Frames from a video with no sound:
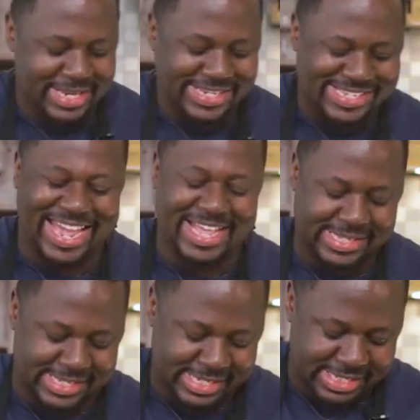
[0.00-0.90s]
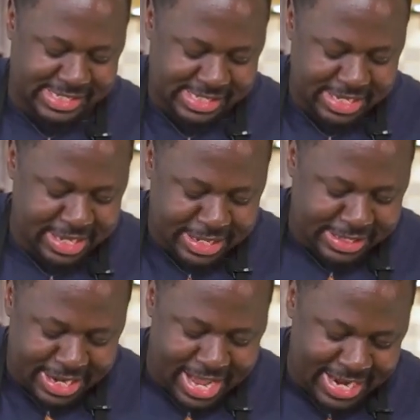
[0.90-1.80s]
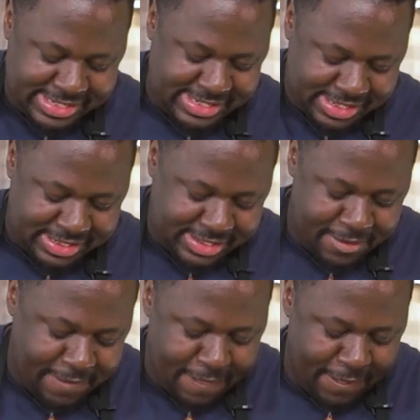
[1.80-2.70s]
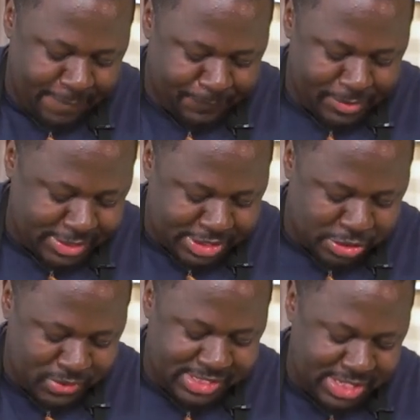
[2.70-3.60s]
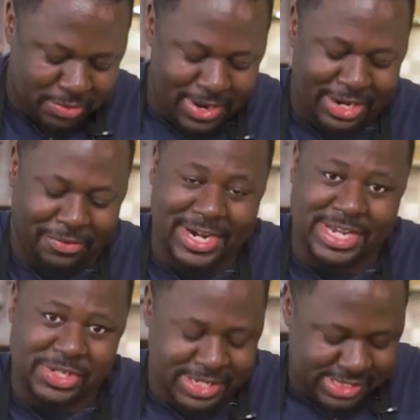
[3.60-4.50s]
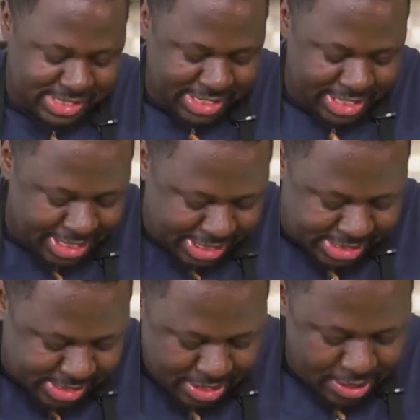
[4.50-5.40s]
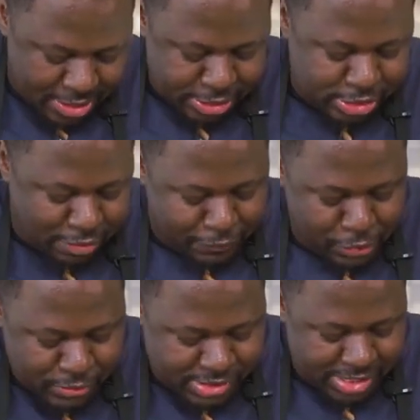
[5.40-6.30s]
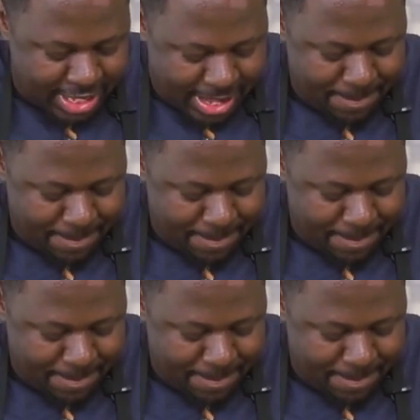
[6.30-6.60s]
intense, it's nice, and just whisk it away. And already, as you can see, it's sort of loosening